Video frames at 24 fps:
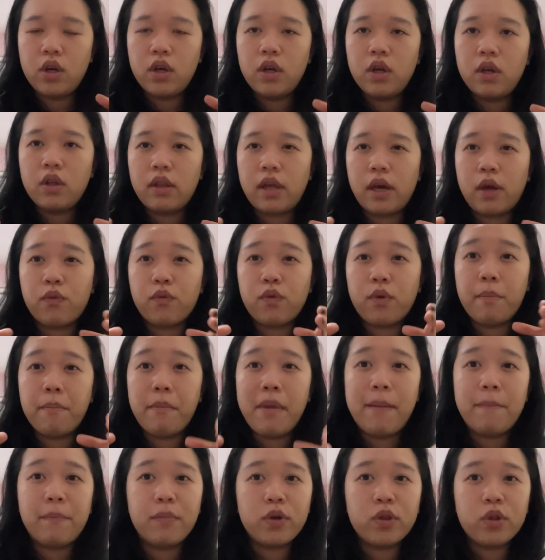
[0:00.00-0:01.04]
like
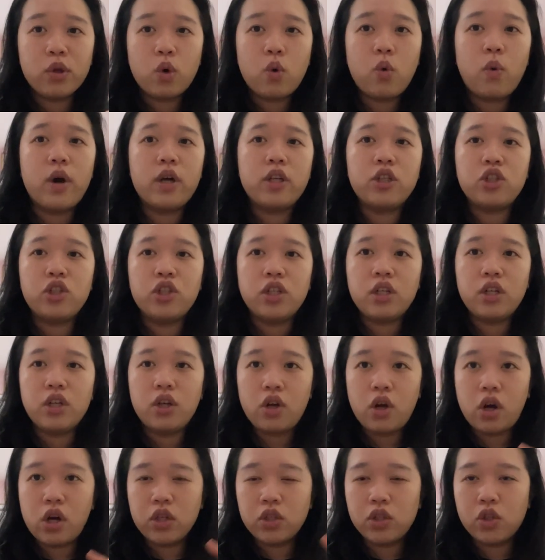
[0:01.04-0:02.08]
remember the question
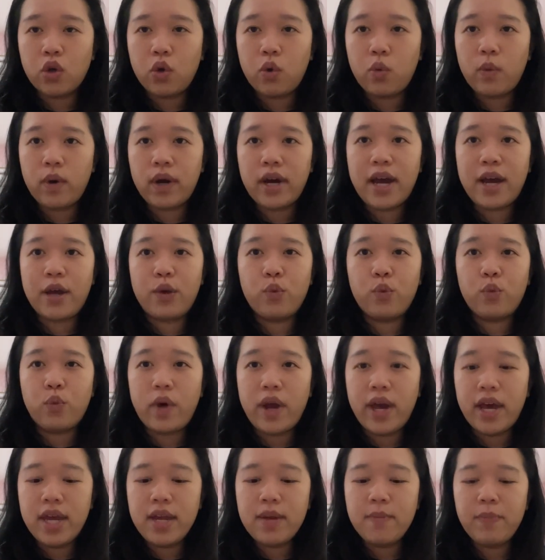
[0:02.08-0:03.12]
and also what I
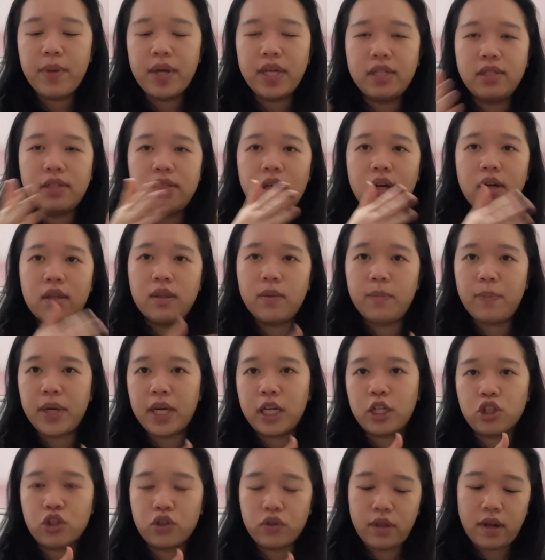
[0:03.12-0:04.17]
read based on the
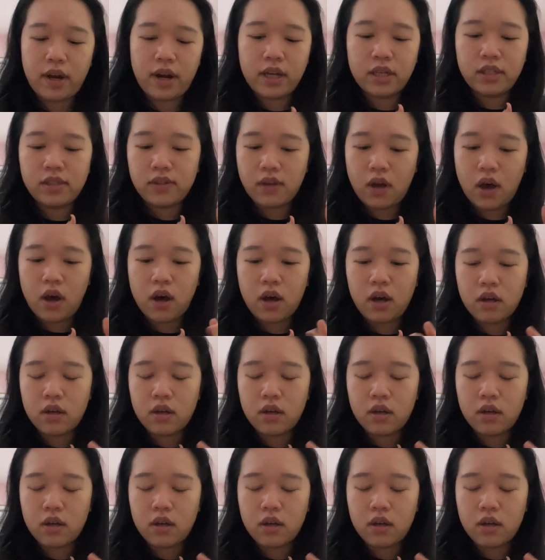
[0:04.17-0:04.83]
picture that I saw.